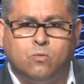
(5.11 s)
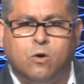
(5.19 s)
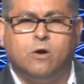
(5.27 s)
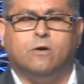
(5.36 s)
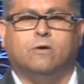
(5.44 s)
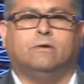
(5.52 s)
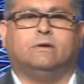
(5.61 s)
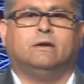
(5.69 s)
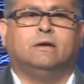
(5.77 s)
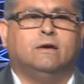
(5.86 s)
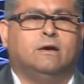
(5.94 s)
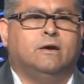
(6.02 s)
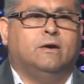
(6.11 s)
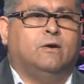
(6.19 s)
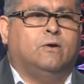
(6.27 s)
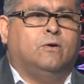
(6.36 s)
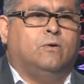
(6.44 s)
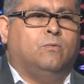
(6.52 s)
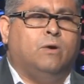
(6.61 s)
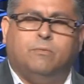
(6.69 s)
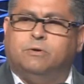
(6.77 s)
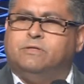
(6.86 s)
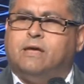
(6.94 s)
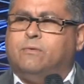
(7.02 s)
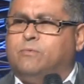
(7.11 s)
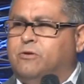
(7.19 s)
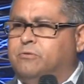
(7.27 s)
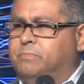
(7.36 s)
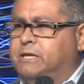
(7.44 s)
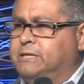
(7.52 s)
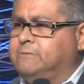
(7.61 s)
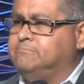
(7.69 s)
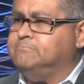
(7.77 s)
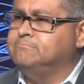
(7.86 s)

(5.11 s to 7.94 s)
word, what would that word be?